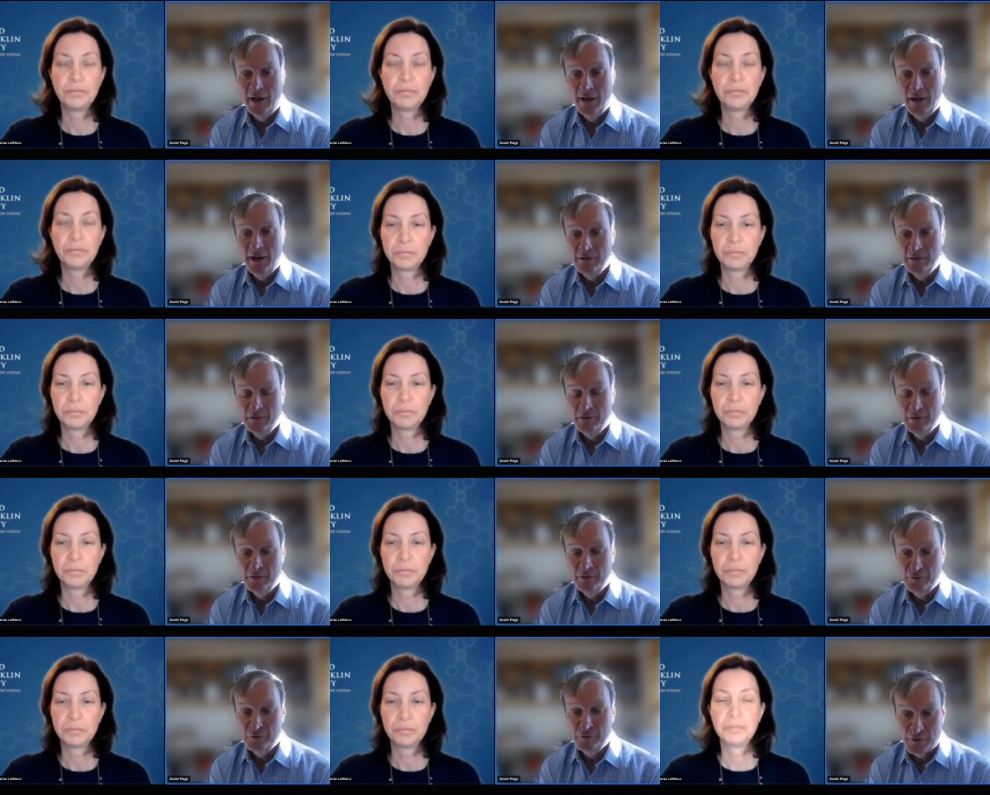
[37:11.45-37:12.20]
Speaker 1: And
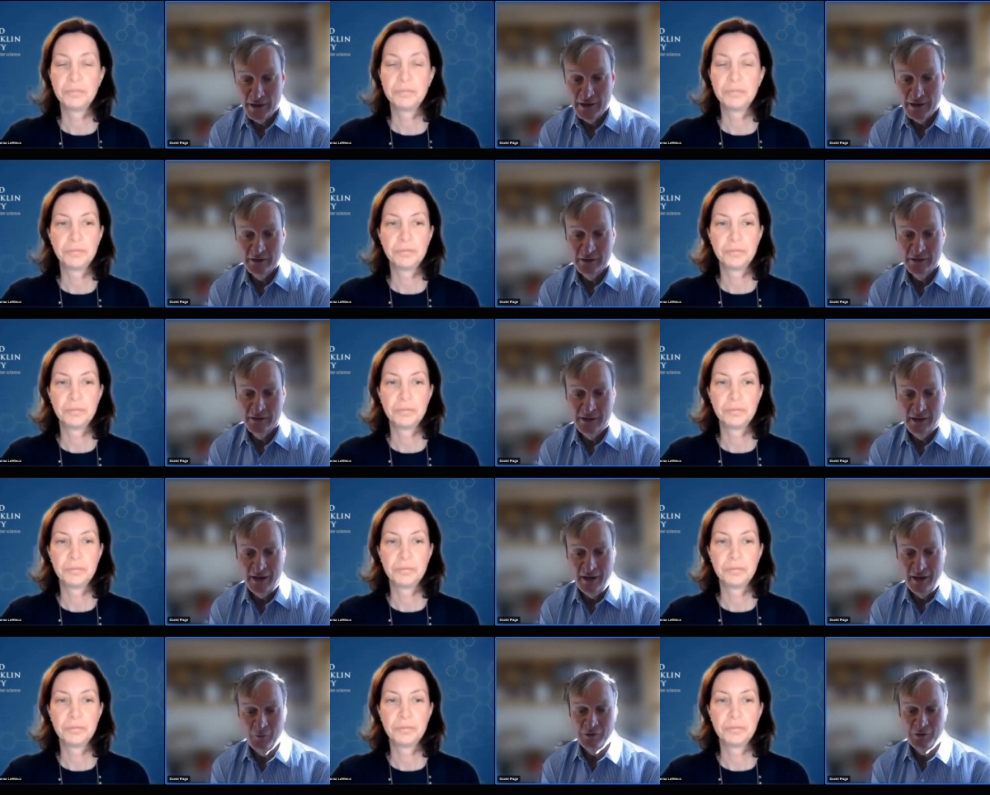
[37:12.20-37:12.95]
frankly,
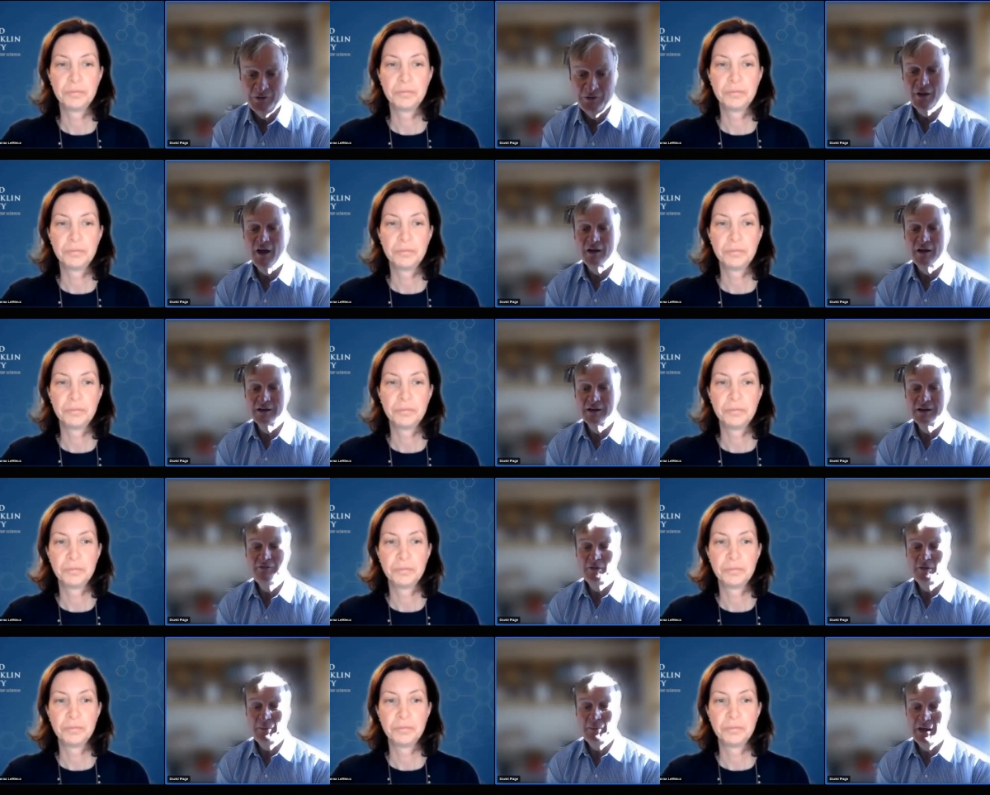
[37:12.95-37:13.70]
I would say I'll
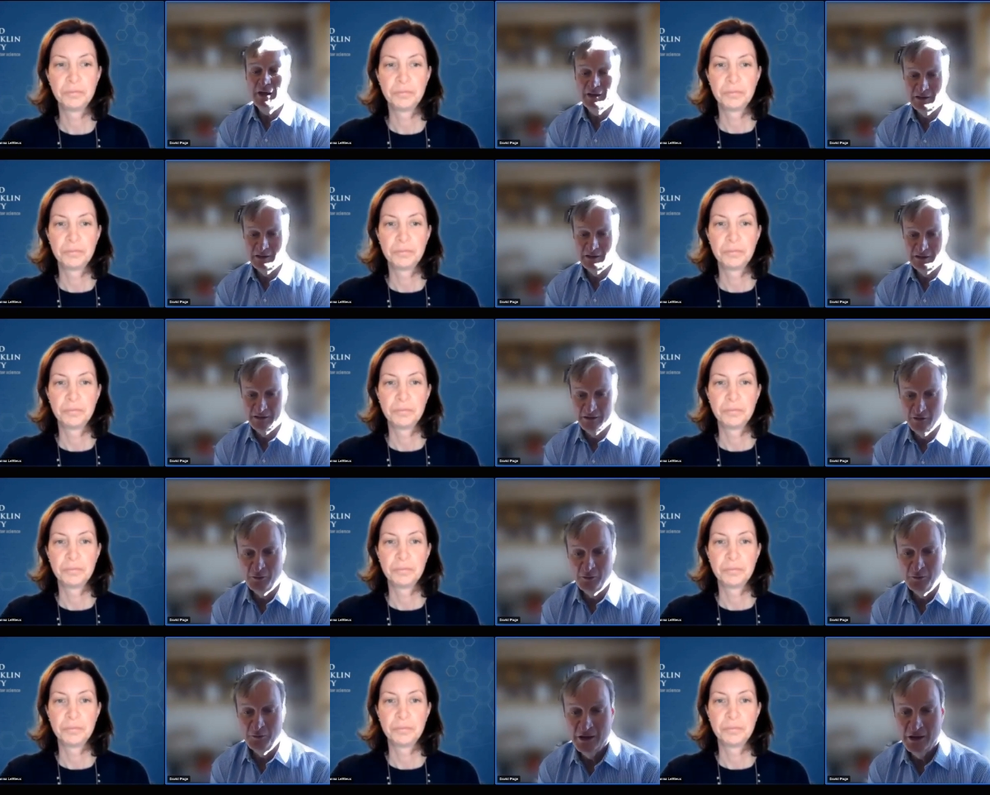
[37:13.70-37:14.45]
even make it a
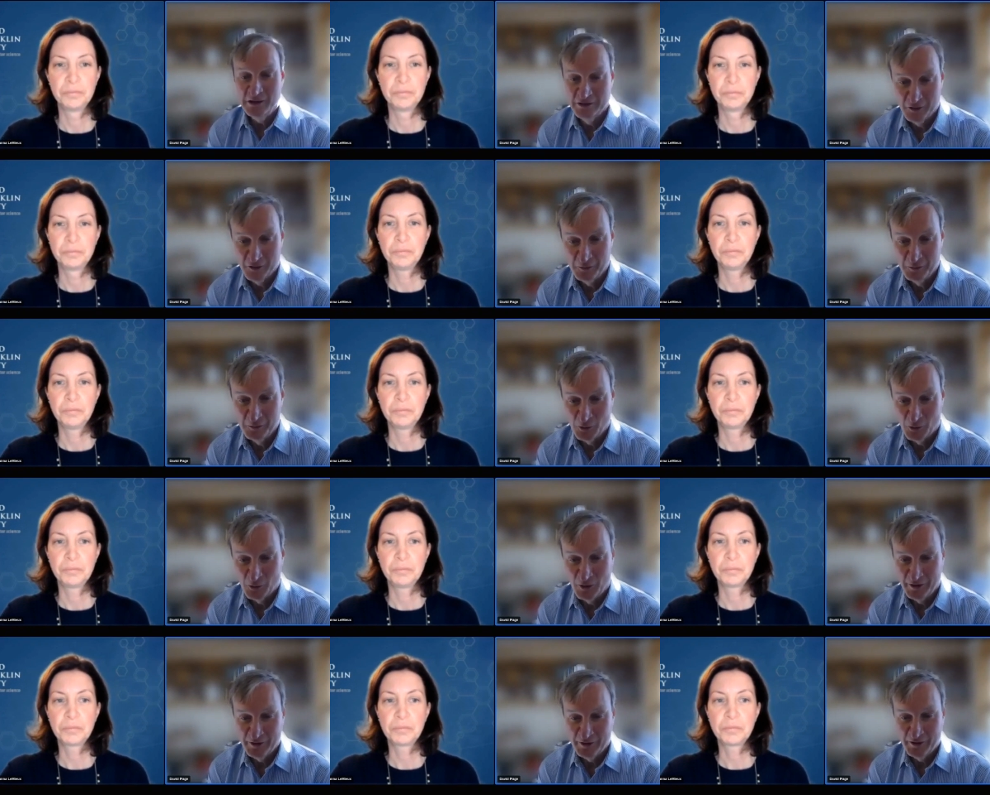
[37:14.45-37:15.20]
little a little
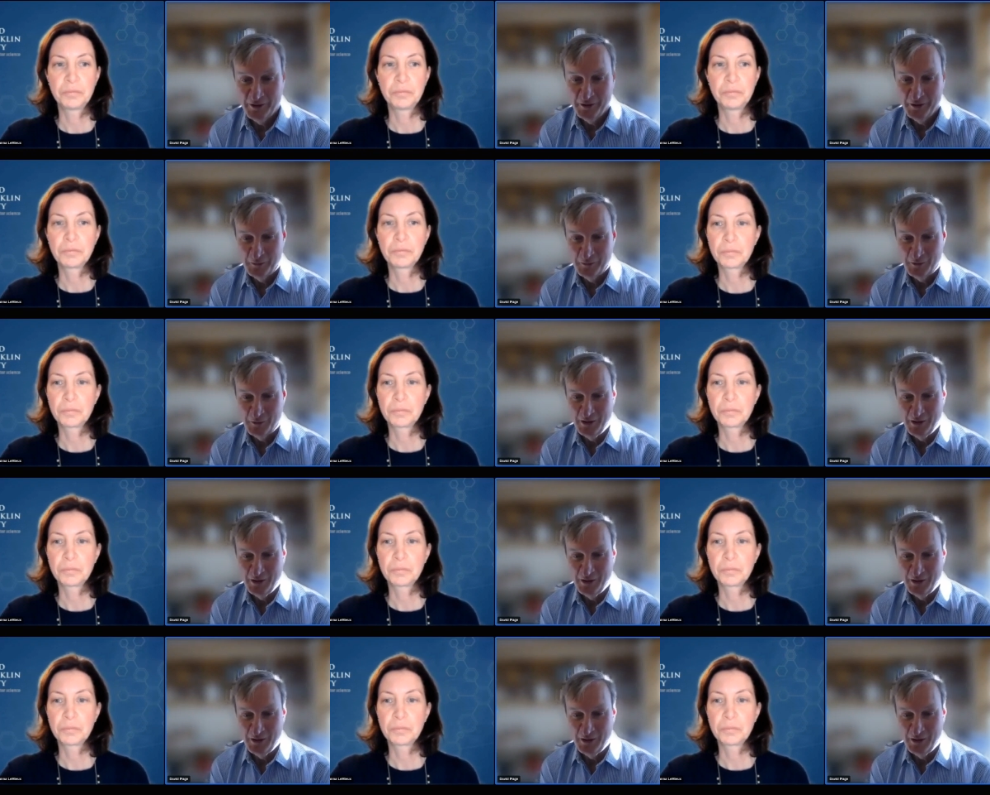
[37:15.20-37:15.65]
broader and